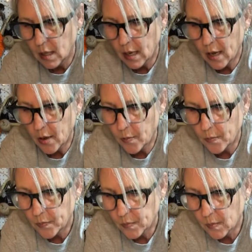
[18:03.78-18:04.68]
And
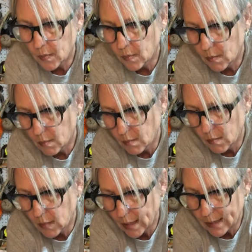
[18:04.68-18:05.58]

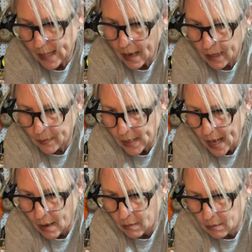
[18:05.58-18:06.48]
see how it comes
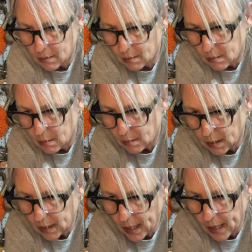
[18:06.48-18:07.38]
out.
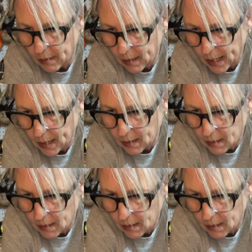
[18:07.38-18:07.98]
What the heck, right?